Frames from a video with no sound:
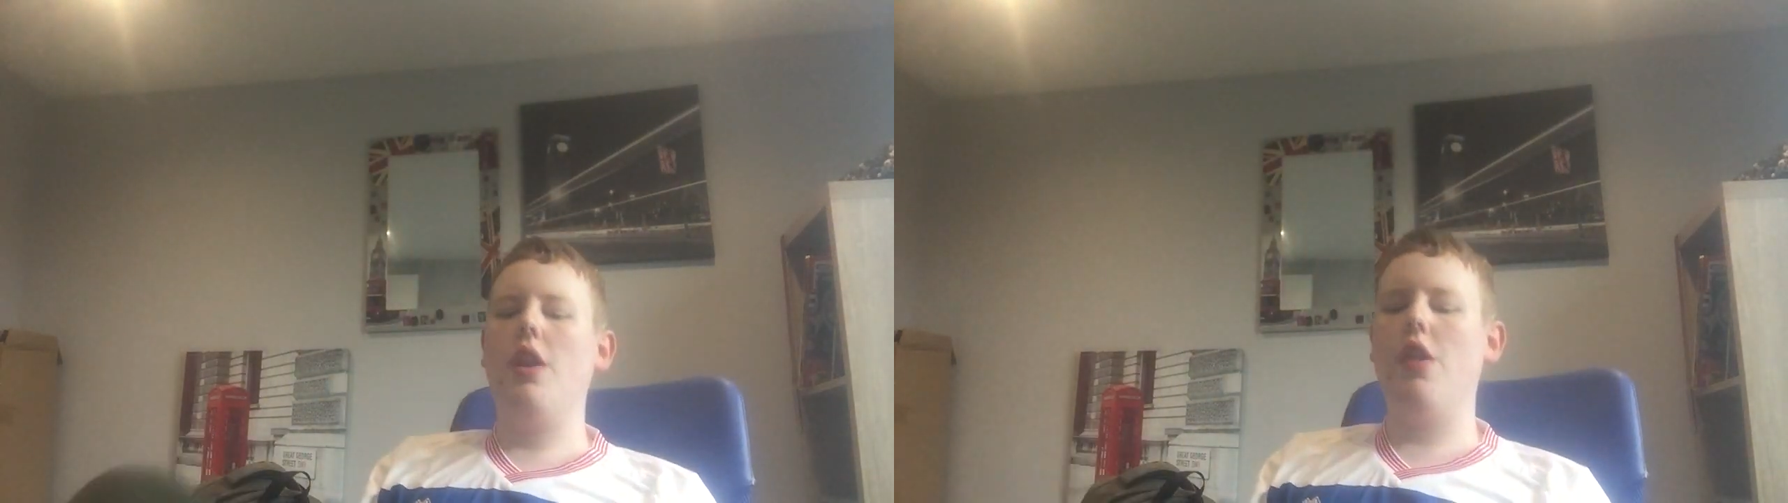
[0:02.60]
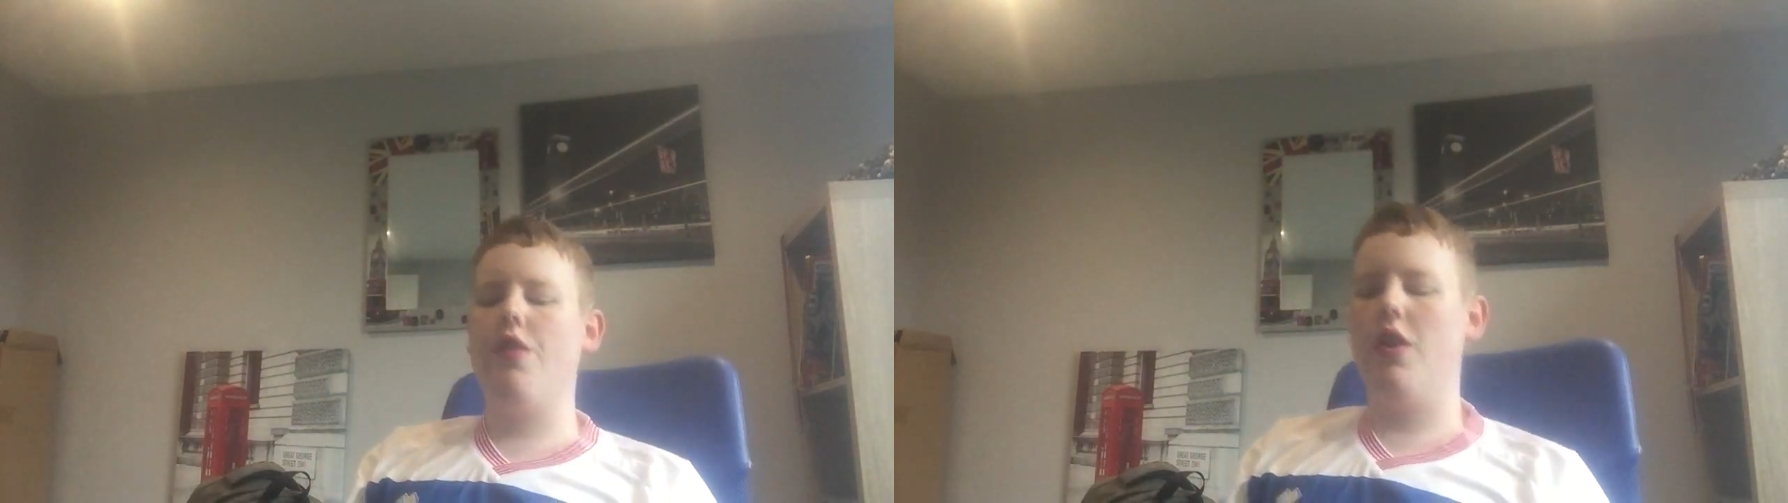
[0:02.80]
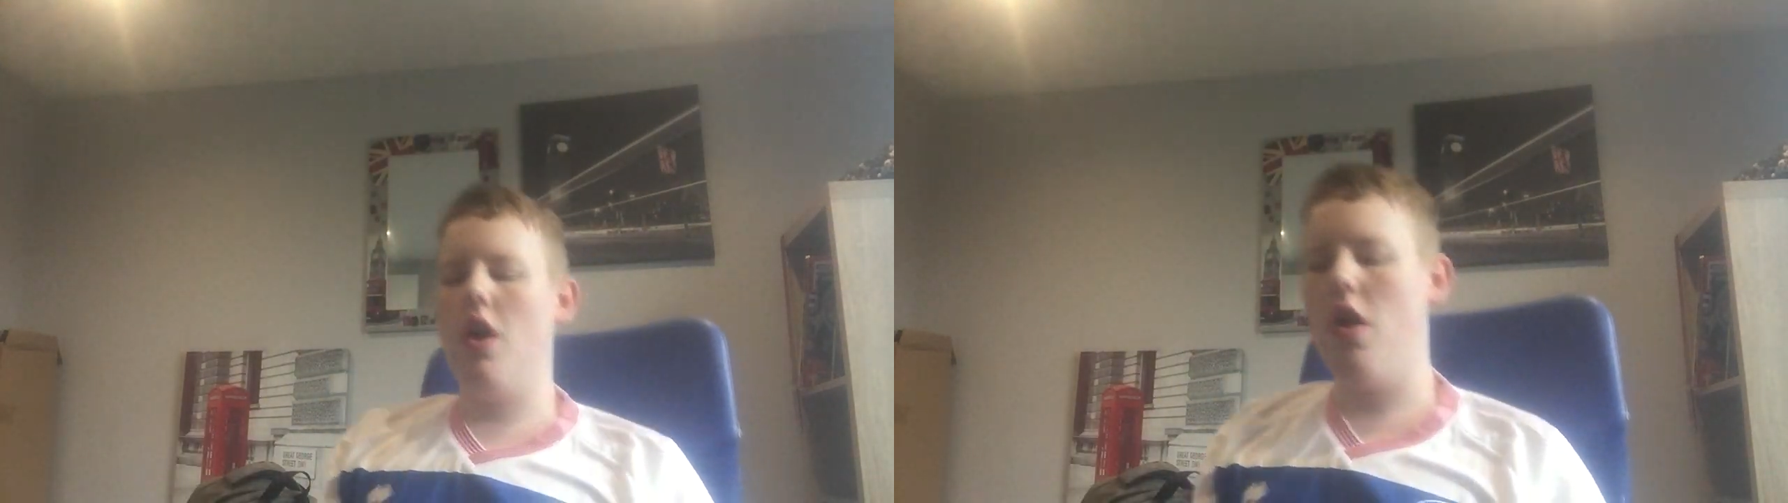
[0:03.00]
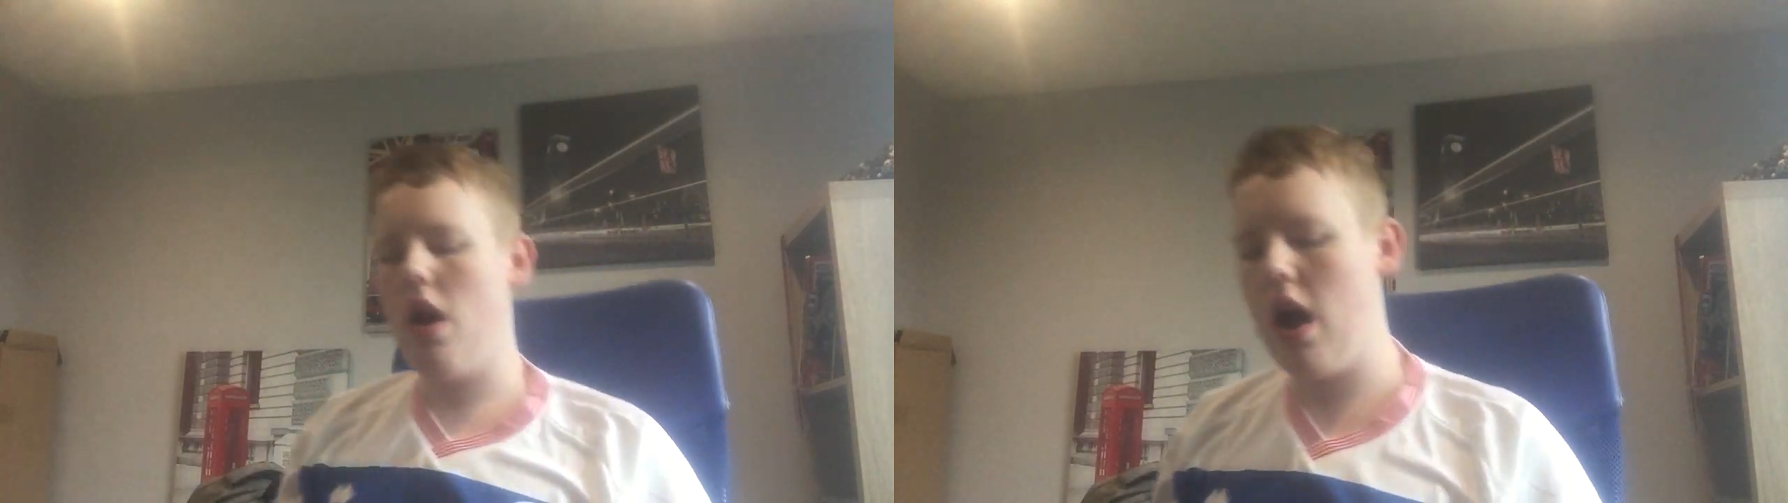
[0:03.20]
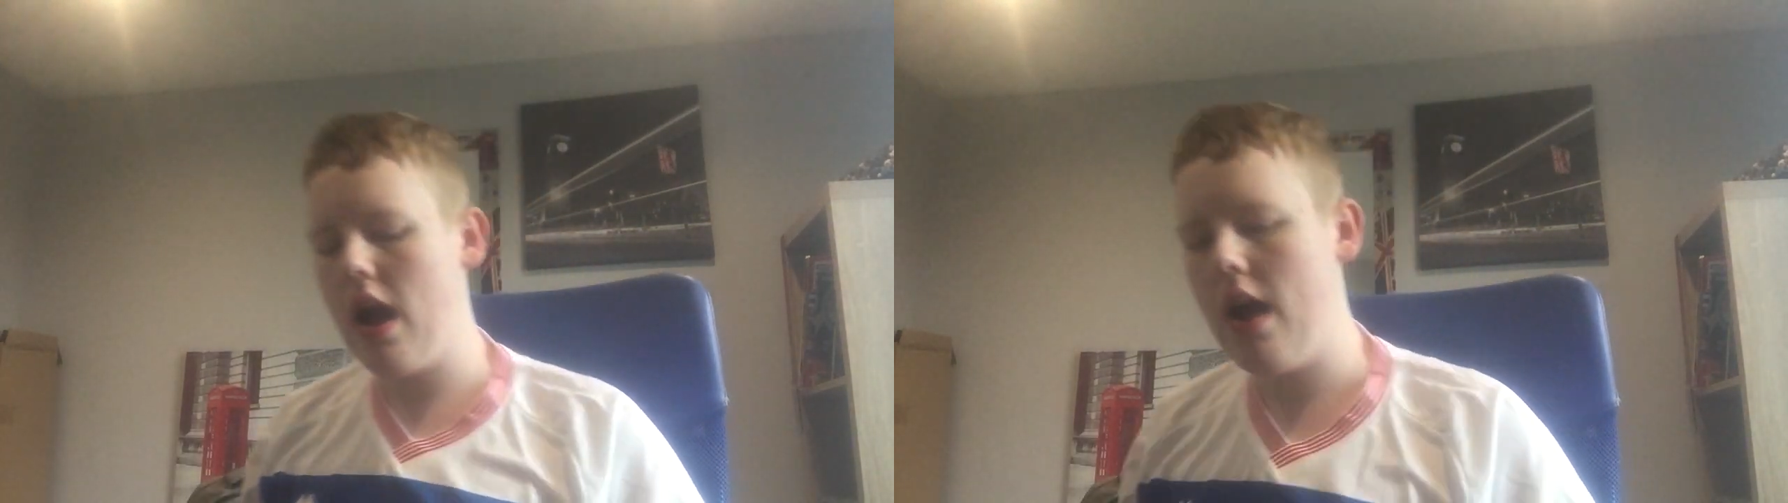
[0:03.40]
in this video
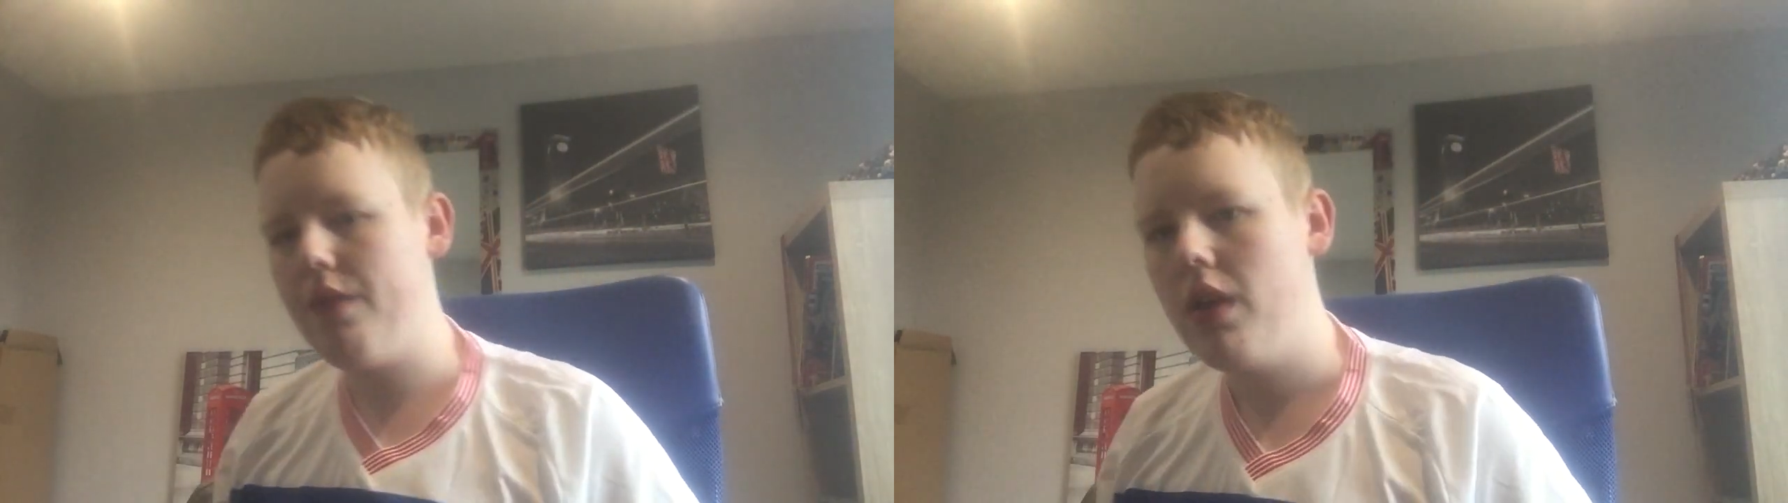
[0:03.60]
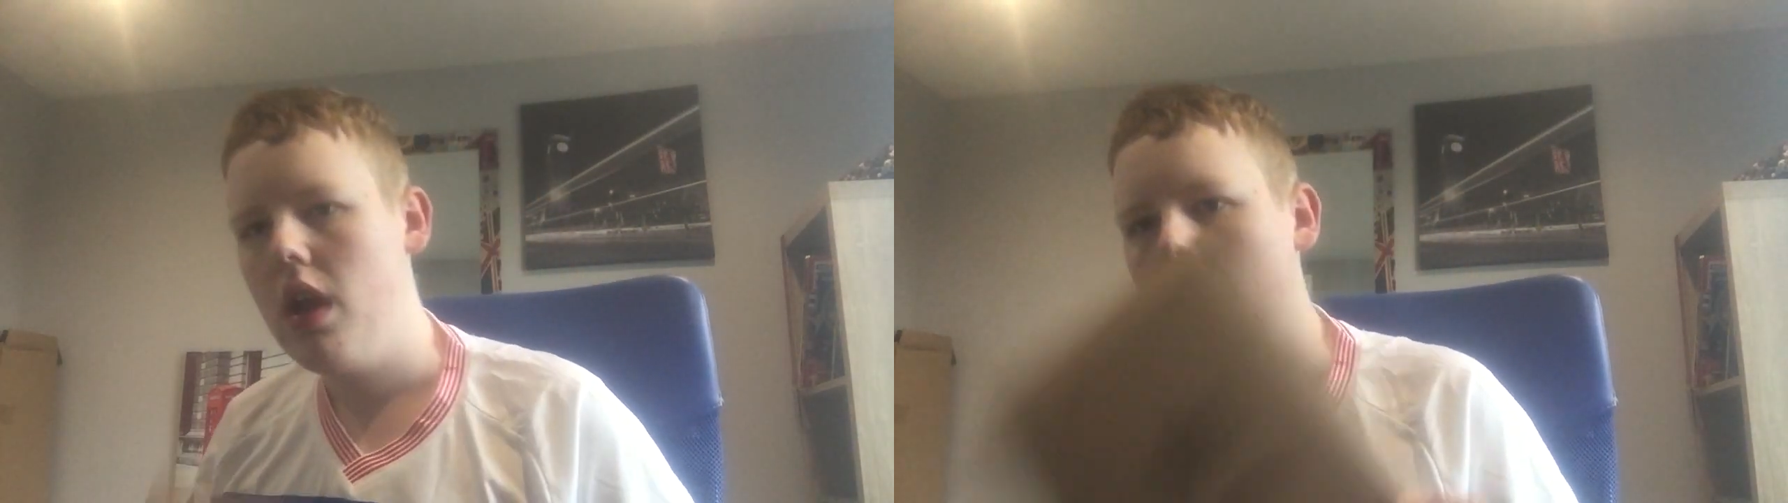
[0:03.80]
I have